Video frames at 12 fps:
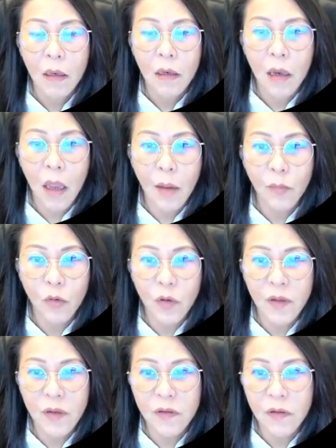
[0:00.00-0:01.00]
now I'm doing
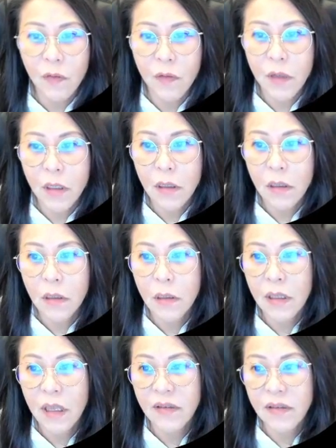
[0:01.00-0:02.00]
this already
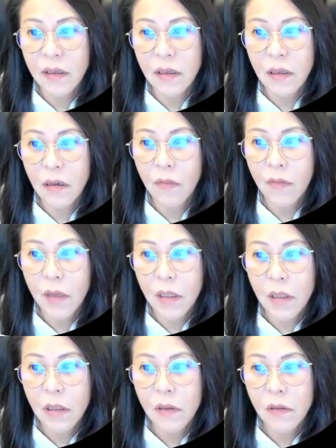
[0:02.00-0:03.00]
testing already